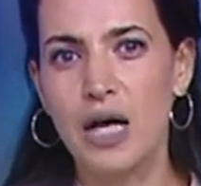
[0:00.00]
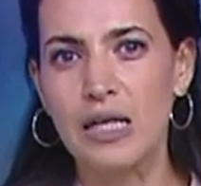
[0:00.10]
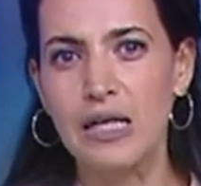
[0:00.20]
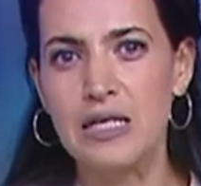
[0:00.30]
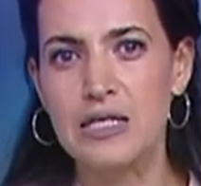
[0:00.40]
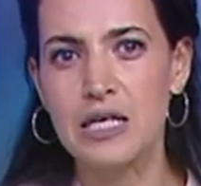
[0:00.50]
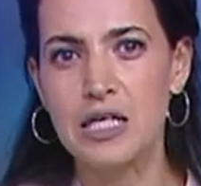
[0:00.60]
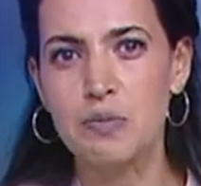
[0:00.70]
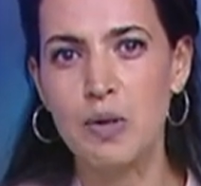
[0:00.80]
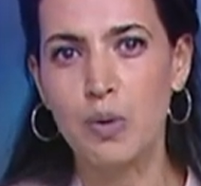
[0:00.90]
at least
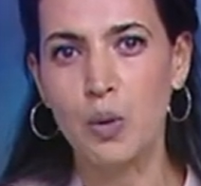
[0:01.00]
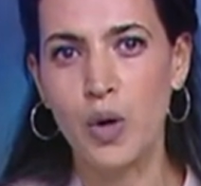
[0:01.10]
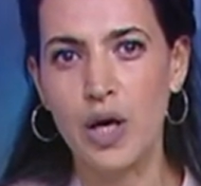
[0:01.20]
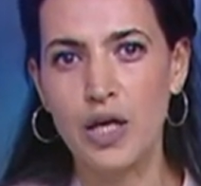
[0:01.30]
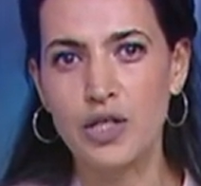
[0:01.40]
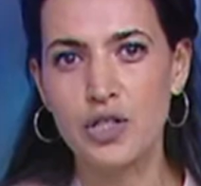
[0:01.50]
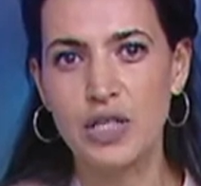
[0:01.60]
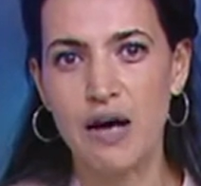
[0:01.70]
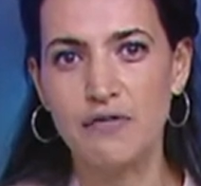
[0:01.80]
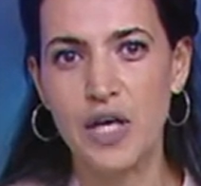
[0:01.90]
6 people were injured
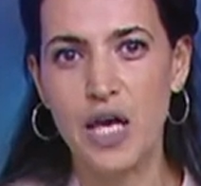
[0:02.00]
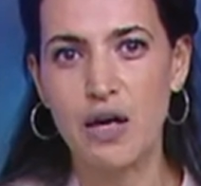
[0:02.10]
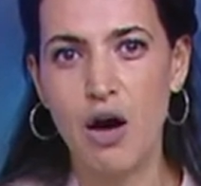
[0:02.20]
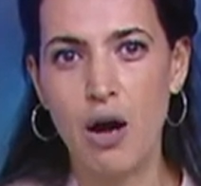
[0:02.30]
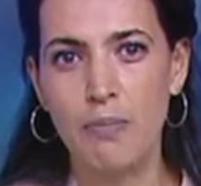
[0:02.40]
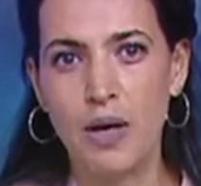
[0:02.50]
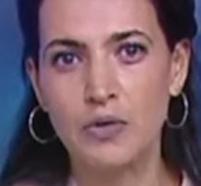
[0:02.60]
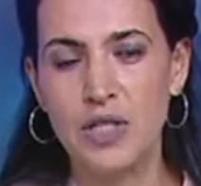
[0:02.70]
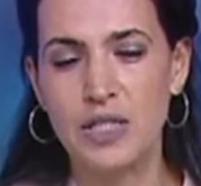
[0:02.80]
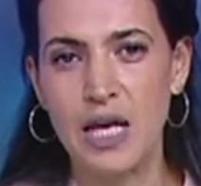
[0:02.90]
after a car mounted